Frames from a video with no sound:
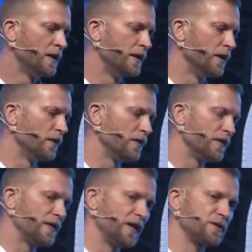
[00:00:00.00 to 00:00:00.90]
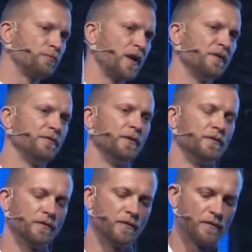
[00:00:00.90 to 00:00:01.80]
Now, that's
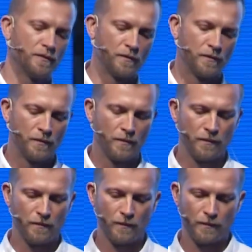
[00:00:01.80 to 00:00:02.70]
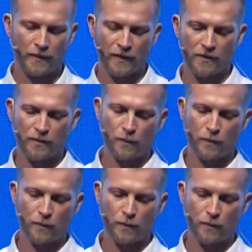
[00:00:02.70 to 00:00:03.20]
relevant because